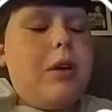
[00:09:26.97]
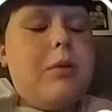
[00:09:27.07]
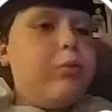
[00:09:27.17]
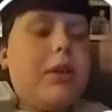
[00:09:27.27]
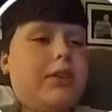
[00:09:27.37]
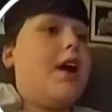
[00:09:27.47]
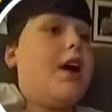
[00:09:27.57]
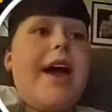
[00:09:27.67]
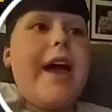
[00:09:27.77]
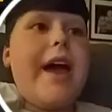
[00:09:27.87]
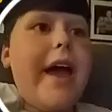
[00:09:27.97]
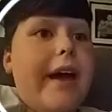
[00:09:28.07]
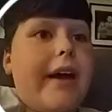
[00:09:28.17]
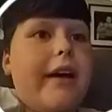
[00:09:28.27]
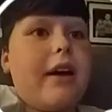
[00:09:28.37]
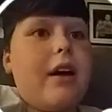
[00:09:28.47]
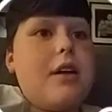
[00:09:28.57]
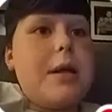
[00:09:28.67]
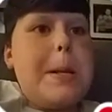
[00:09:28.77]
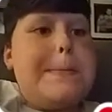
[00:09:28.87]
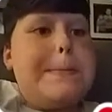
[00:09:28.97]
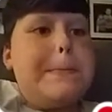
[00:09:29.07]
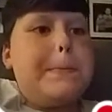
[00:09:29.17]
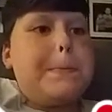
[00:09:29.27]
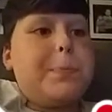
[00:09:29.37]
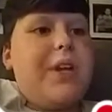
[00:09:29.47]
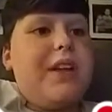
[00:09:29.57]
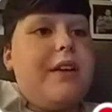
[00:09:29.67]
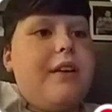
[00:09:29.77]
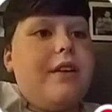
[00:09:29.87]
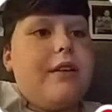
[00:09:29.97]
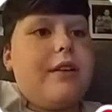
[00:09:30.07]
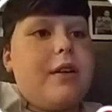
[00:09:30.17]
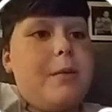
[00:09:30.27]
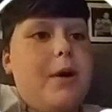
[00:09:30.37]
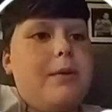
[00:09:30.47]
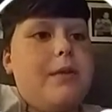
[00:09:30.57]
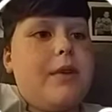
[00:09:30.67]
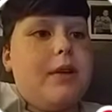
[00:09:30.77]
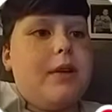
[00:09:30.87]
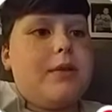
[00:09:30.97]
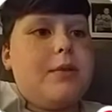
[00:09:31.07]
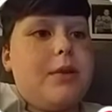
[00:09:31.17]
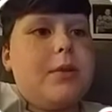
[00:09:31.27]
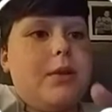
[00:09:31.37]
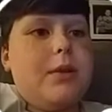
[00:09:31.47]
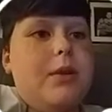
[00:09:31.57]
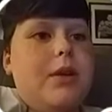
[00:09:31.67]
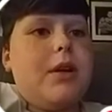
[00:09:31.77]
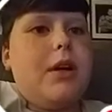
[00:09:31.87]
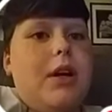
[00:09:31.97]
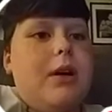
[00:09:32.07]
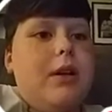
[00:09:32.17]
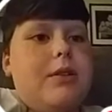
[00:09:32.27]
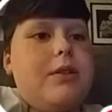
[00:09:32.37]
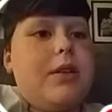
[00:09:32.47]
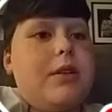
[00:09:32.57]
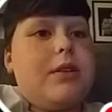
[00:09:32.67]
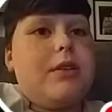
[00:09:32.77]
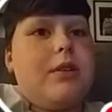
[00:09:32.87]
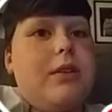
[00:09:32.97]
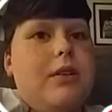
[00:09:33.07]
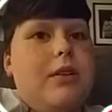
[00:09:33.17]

What the heck? Uh, come on. I'll let you get the turn. I'll let you get the turn.